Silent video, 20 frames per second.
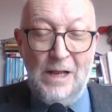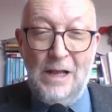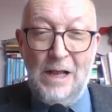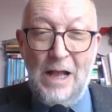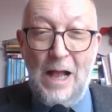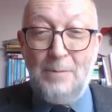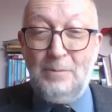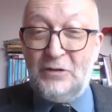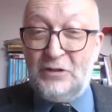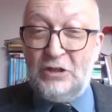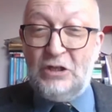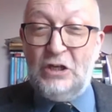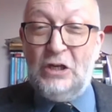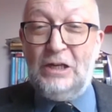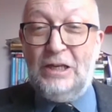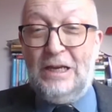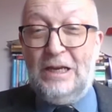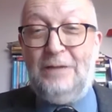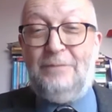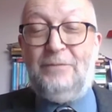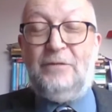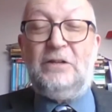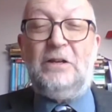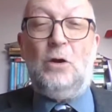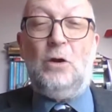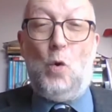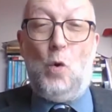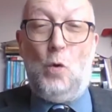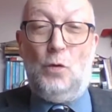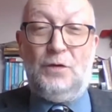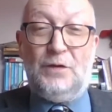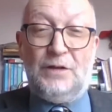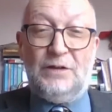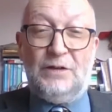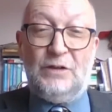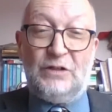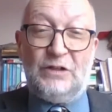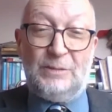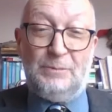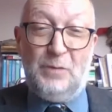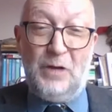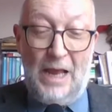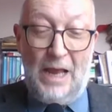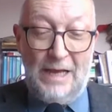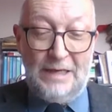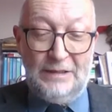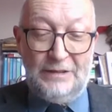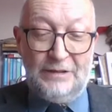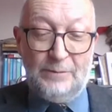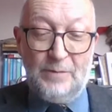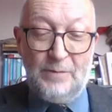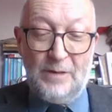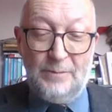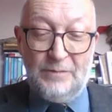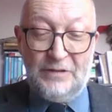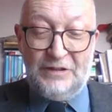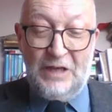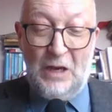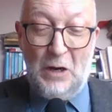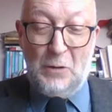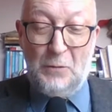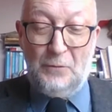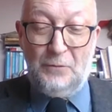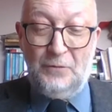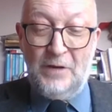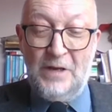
and particularly if the author supplies them himself,